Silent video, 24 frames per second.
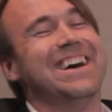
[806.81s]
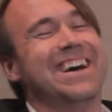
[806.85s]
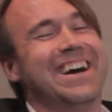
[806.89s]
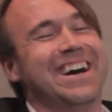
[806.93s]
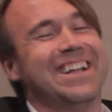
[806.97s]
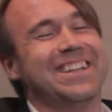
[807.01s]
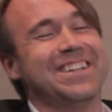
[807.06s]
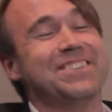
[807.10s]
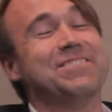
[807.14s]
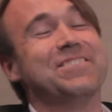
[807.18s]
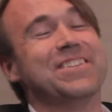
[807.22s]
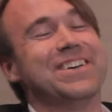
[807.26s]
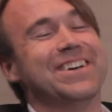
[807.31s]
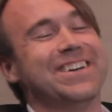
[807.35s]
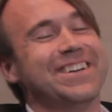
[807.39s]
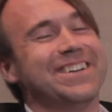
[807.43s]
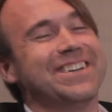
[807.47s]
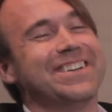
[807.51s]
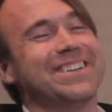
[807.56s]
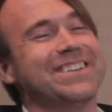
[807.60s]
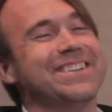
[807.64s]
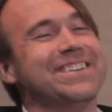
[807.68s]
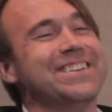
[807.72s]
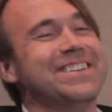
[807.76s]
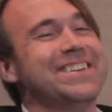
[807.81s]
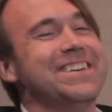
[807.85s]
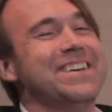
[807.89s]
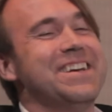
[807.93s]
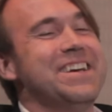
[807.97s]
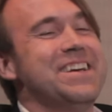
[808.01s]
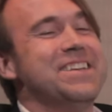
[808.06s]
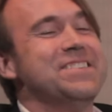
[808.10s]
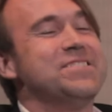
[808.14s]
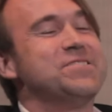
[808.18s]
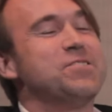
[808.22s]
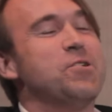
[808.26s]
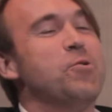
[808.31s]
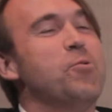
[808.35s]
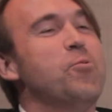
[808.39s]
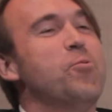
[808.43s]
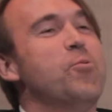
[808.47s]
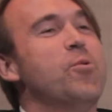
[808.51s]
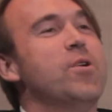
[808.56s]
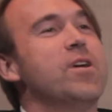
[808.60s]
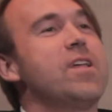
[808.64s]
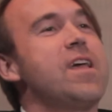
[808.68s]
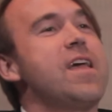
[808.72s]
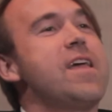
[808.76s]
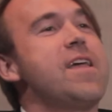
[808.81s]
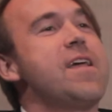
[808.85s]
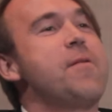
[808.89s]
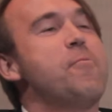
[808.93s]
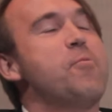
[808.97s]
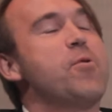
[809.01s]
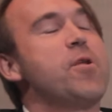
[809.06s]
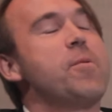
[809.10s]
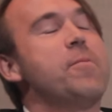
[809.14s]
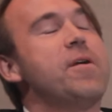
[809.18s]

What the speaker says: love that. Yeah. So what